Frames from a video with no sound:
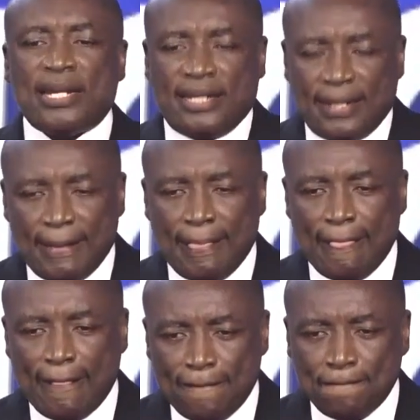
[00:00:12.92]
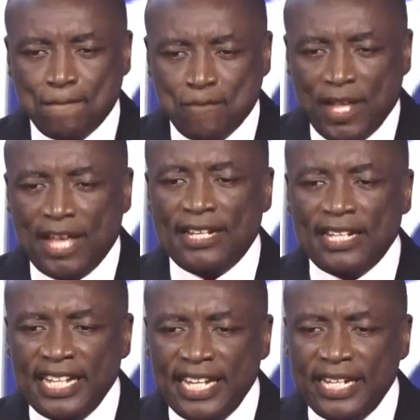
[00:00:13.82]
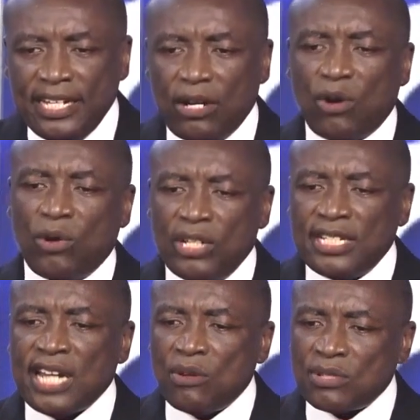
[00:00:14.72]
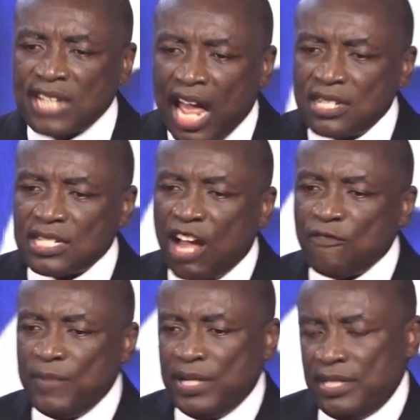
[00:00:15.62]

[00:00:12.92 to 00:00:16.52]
Before Kwabena Agyepong mounted the podium, a leading member of the